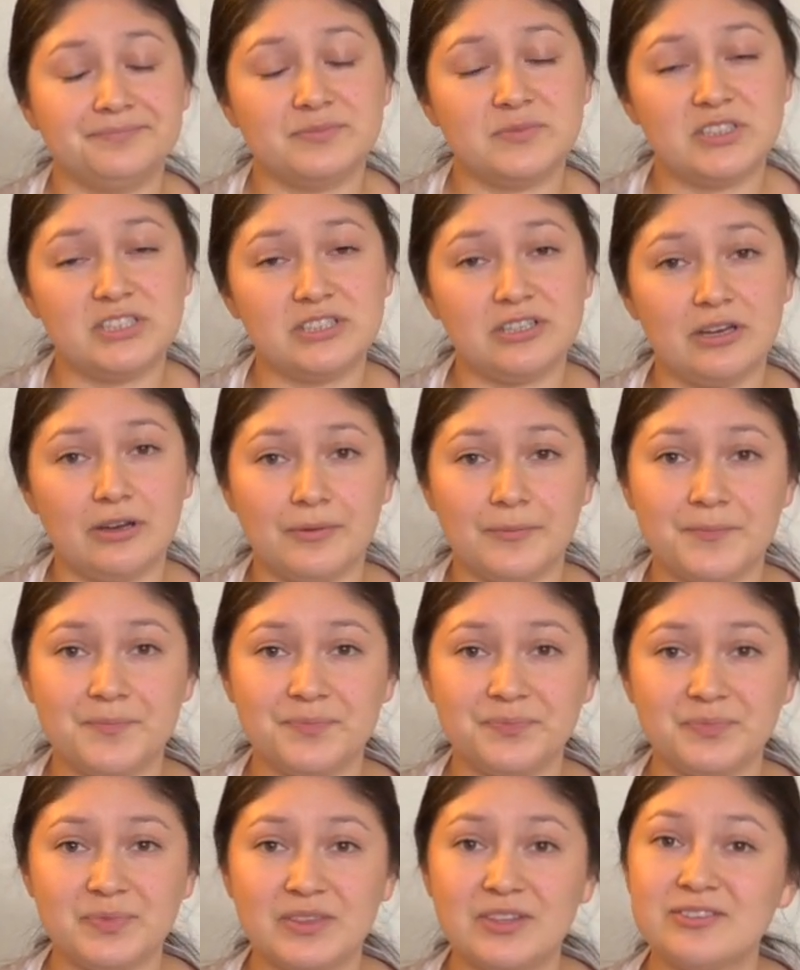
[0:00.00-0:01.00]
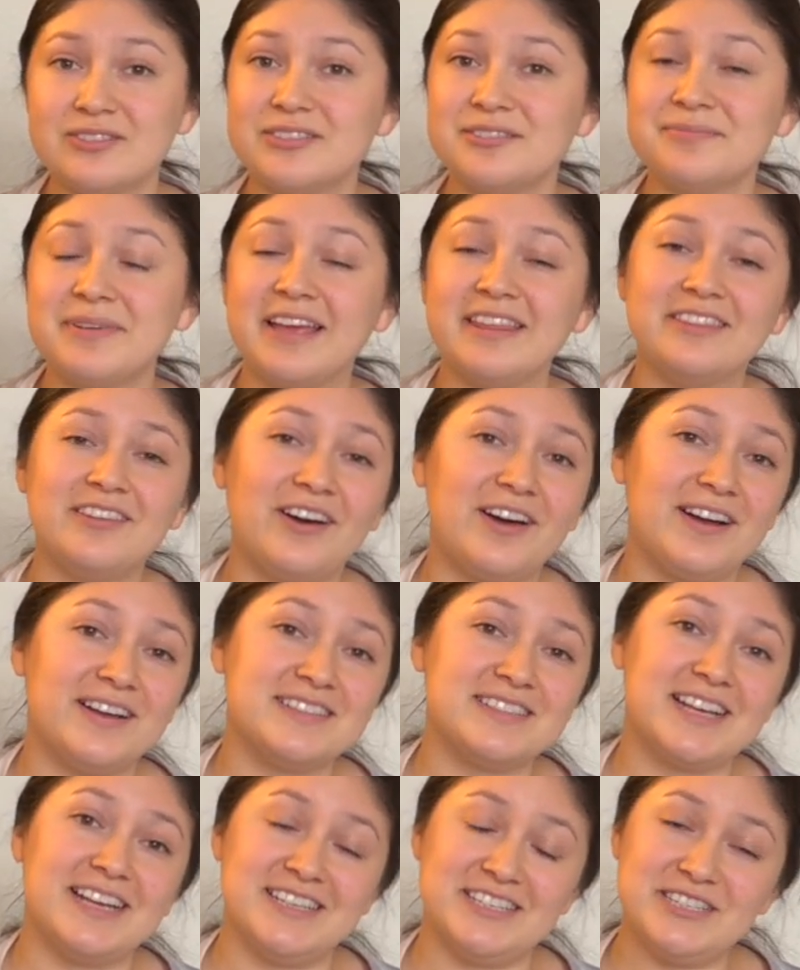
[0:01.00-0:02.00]
So those are my
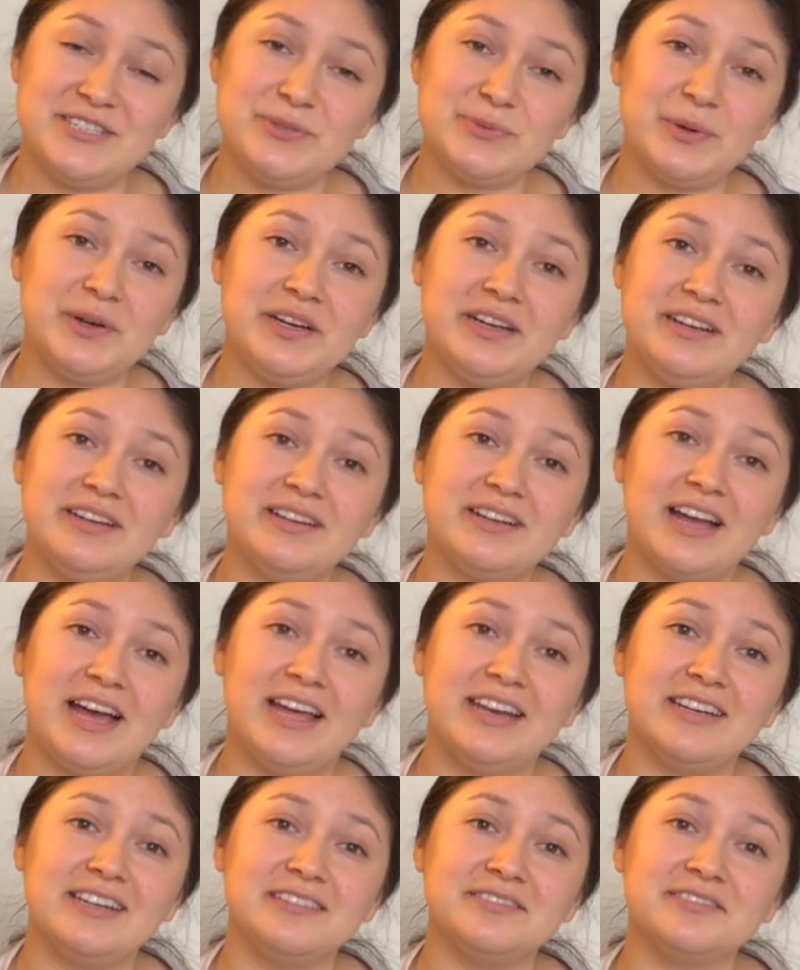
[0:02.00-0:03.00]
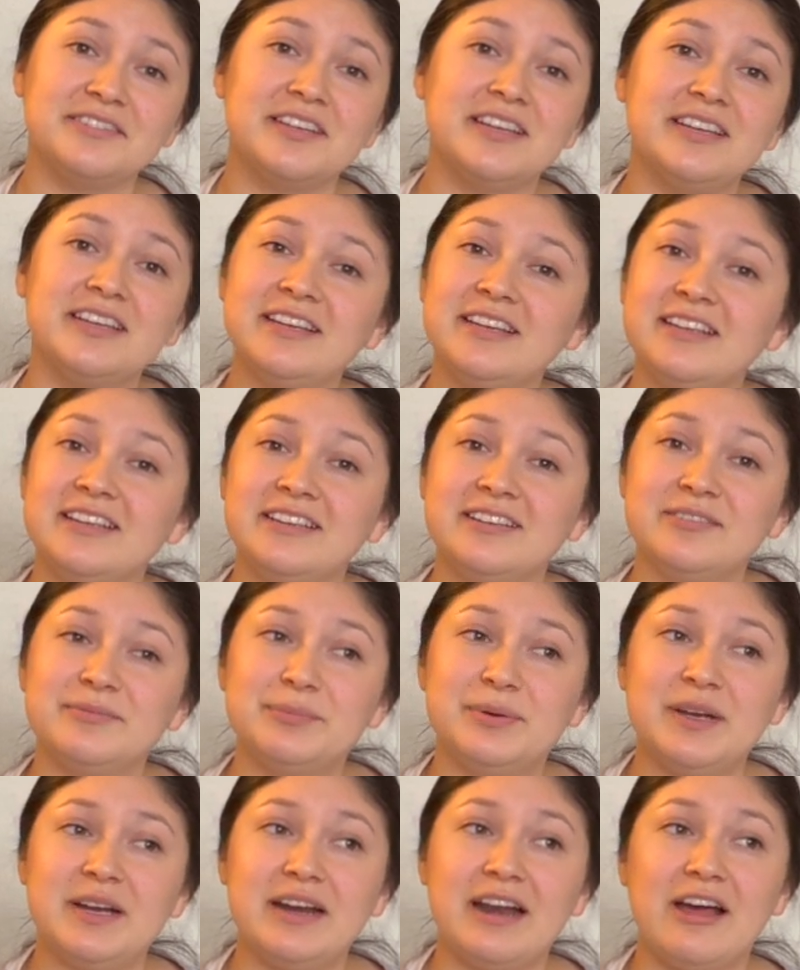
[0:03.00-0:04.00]
thoughts. I just wanted to kind of
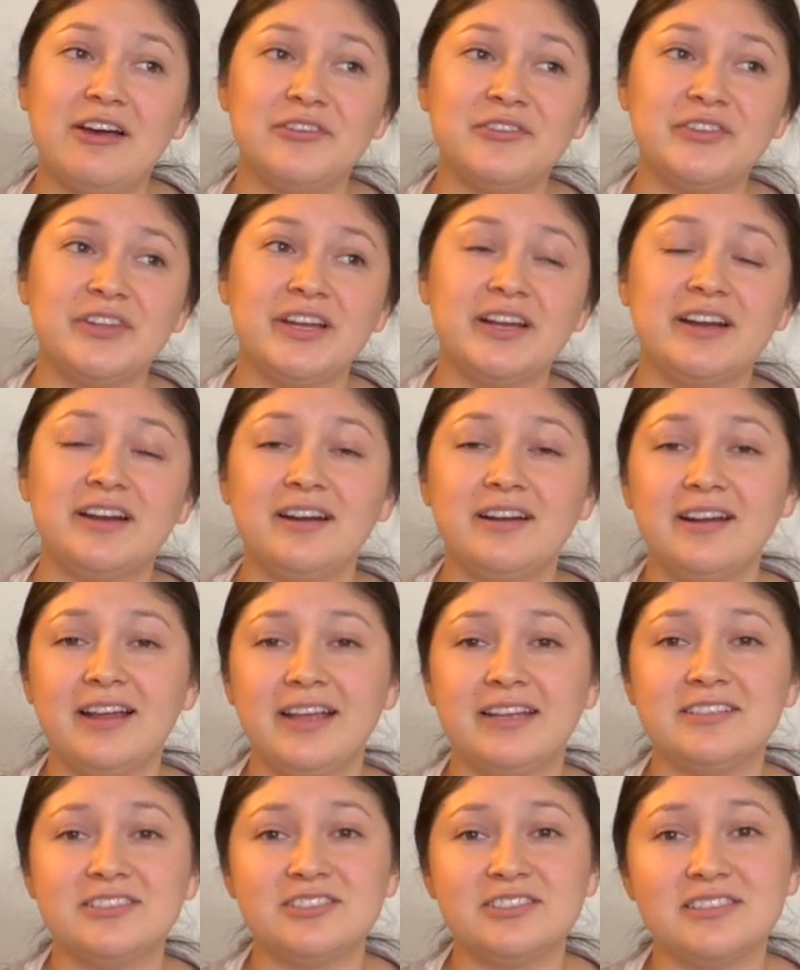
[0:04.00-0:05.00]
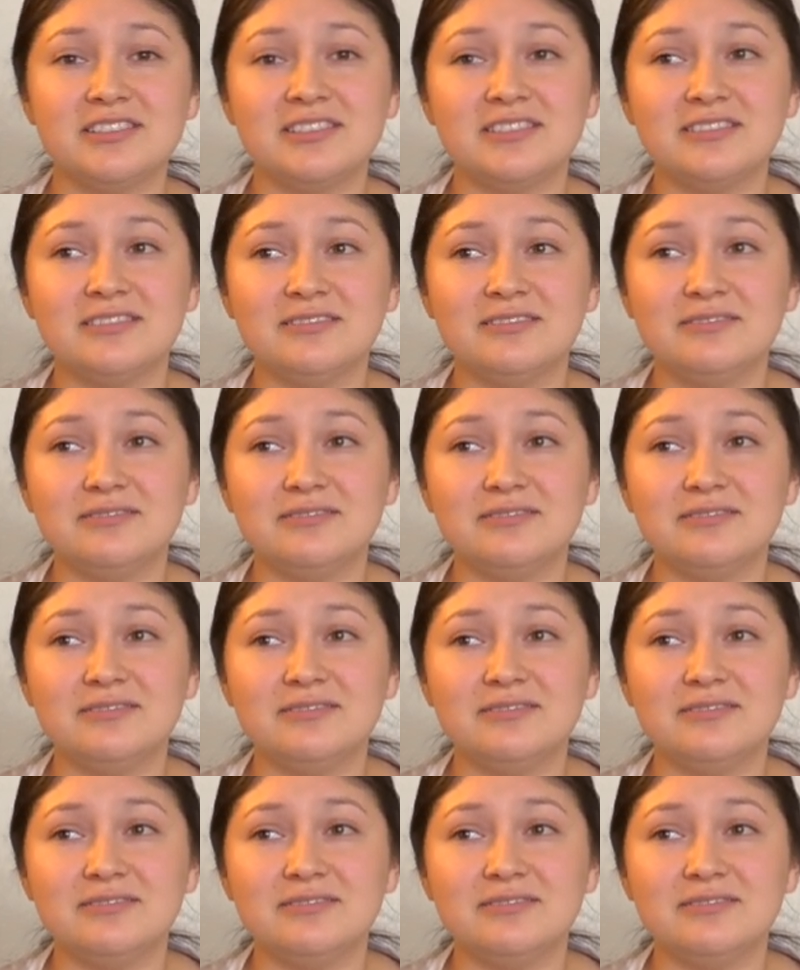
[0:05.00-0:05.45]
put it out there and just